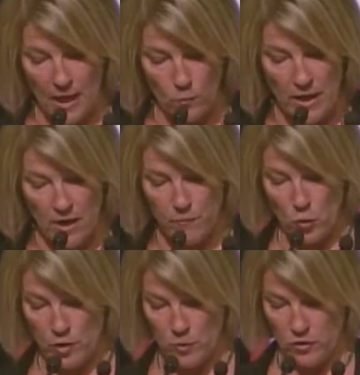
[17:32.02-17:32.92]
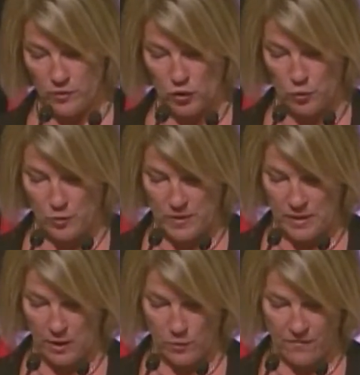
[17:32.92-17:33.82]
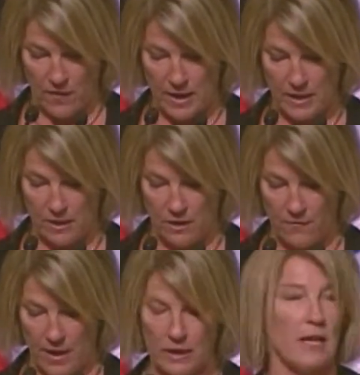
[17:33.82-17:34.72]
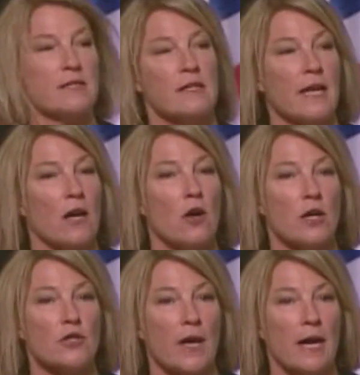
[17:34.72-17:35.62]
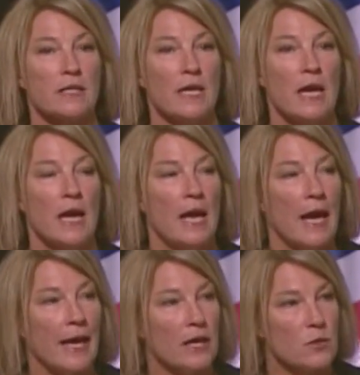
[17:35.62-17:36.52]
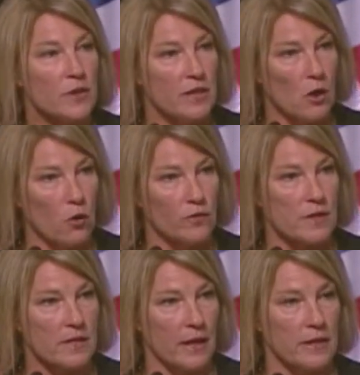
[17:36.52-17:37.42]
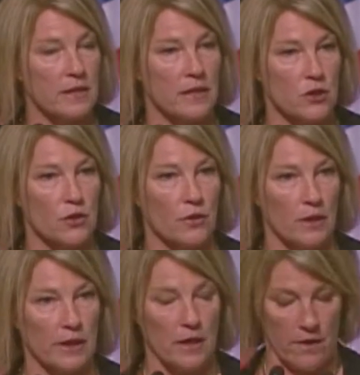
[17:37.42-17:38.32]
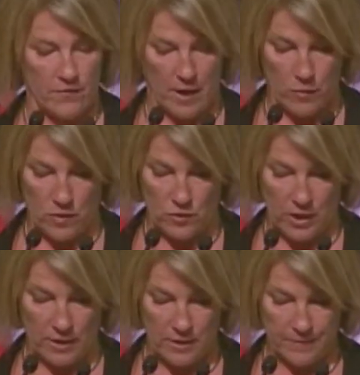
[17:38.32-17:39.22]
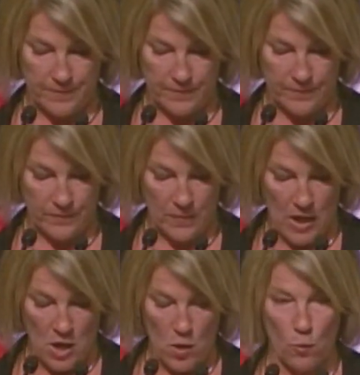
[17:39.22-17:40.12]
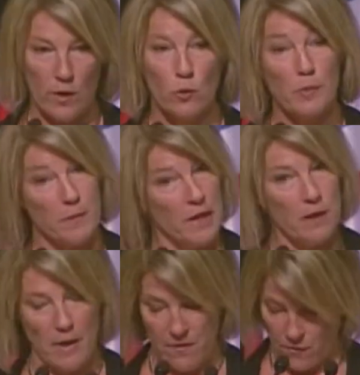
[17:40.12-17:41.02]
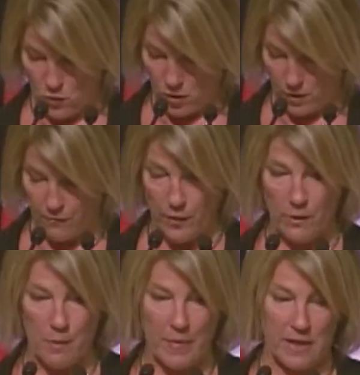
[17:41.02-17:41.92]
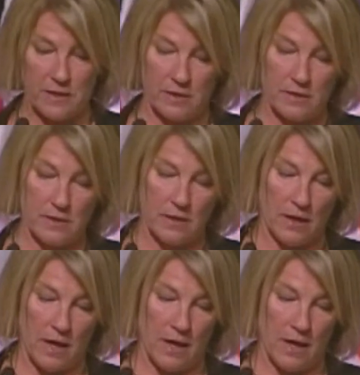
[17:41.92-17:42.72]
And we have board approval to proceed with finalizing that contract and with the oversight internally of that project. We will be meeting by phone on a frequent basis